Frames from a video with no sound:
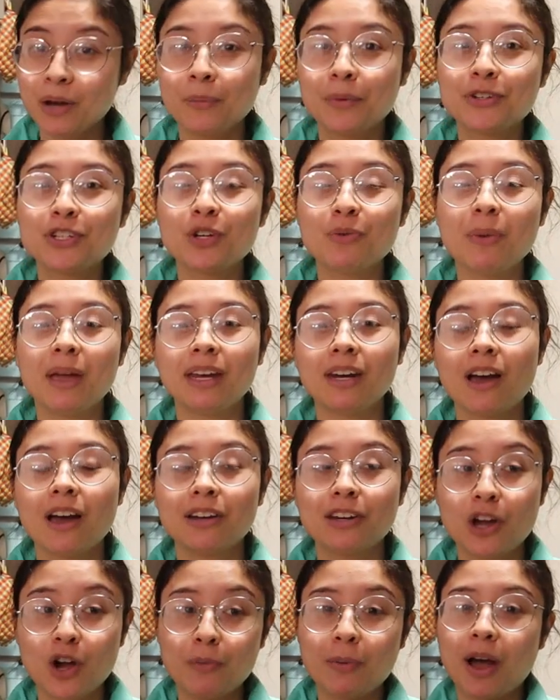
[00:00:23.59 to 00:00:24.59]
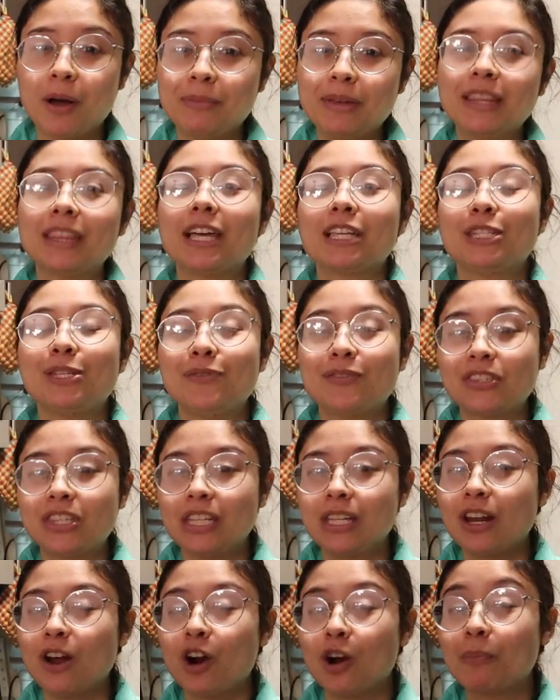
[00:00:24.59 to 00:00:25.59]
which you may not know about me unless you've
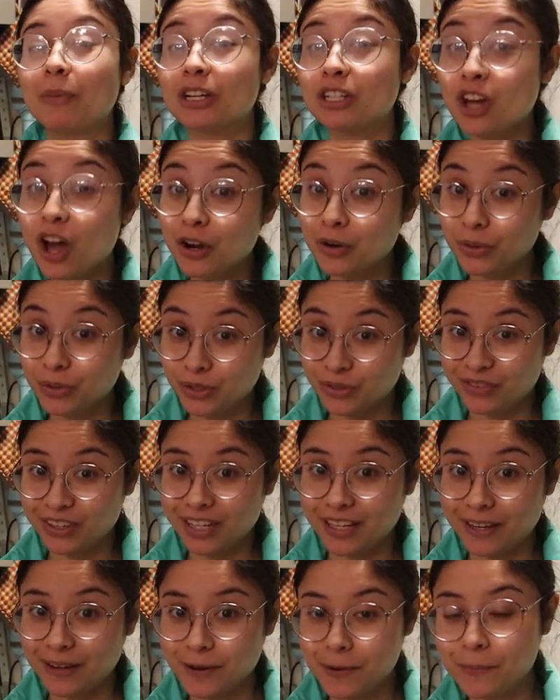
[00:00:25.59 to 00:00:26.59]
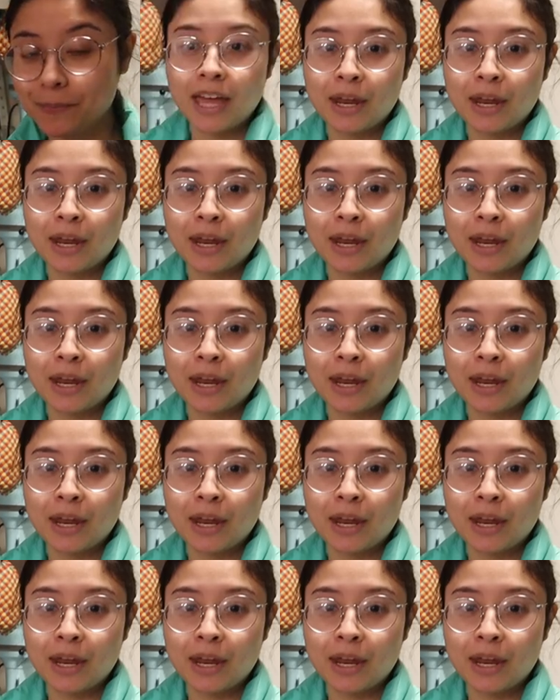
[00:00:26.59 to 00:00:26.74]
seen our McDonald's video.